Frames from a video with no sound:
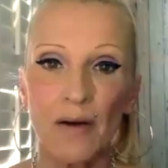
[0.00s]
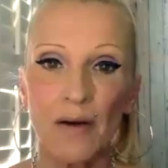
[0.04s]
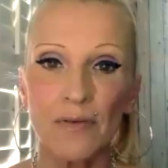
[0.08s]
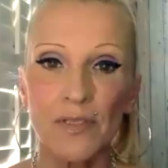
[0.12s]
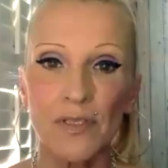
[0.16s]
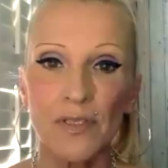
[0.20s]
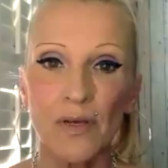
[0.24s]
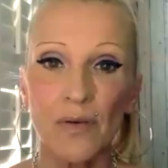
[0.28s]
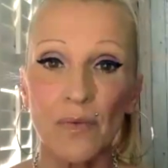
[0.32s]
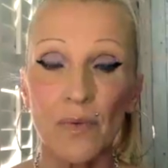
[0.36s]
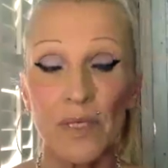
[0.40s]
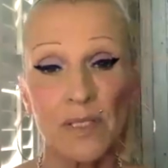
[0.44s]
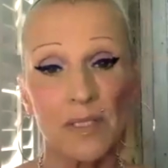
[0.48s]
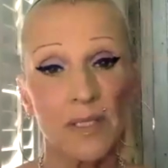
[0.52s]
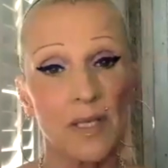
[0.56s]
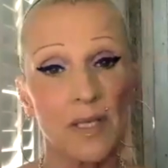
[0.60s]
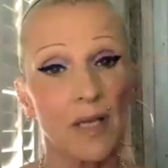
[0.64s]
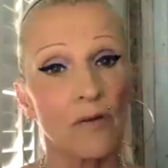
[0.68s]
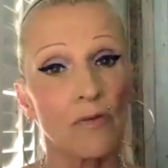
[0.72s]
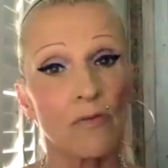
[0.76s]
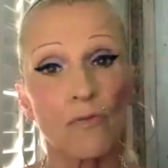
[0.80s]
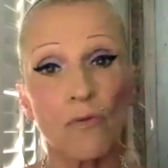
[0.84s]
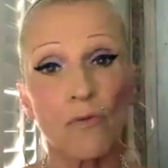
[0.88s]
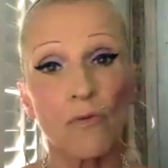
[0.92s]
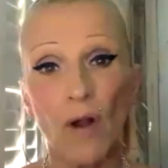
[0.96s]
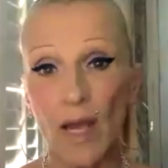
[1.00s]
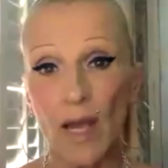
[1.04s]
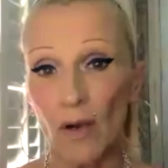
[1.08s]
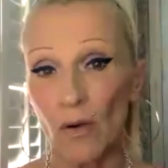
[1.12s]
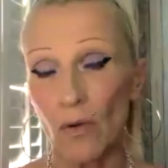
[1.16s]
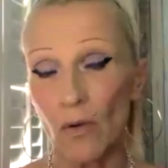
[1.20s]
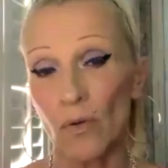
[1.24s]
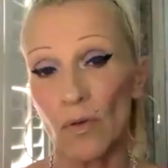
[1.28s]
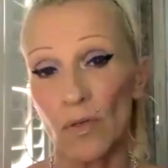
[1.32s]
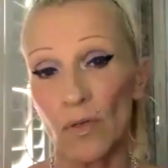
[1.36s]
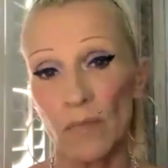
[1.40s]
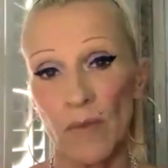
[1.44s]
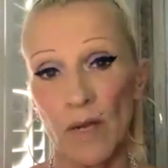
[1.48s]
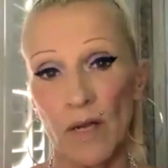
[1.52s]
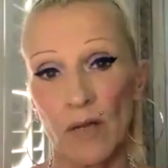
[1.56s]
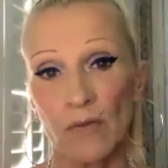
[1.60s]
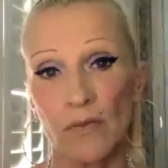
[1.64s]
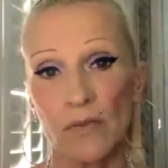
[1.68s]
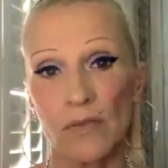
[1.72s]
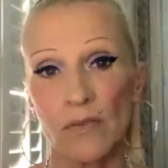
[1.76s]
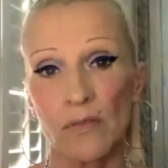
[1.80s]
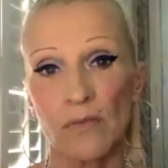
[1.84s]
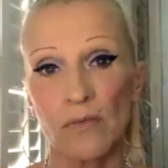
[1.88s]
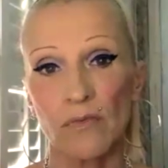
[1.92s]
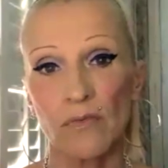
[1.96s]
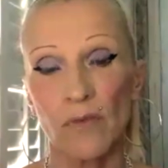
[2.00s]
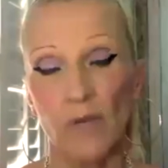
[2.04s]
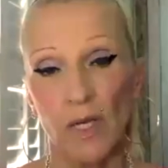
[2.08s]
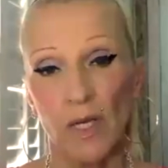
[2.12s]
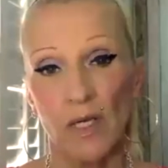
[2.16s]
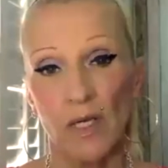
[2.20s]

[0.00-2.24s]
So we're seeing record amounts of